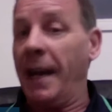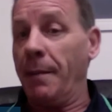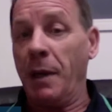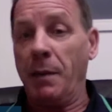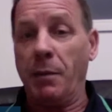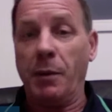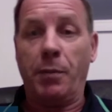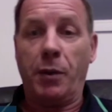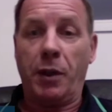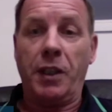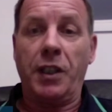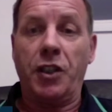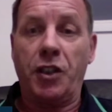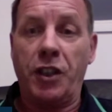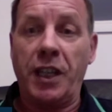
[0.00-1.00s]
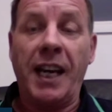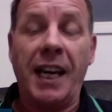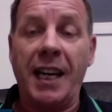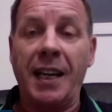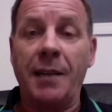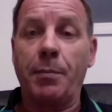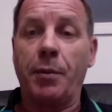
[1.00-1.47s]
maybe put in a
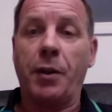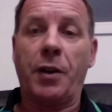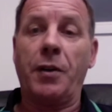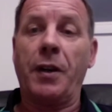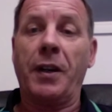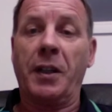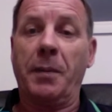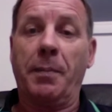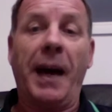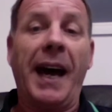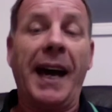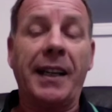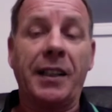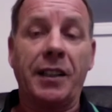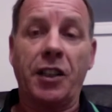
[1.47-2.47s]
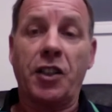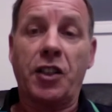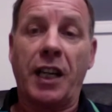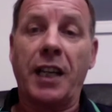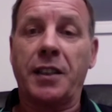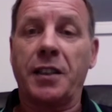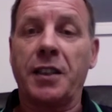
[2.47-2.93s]
shed, put around the back and the
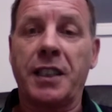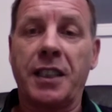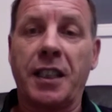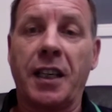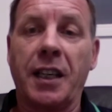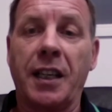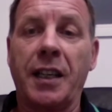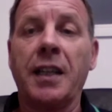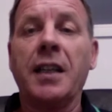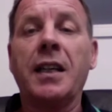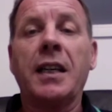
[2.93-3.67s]
sheltered side,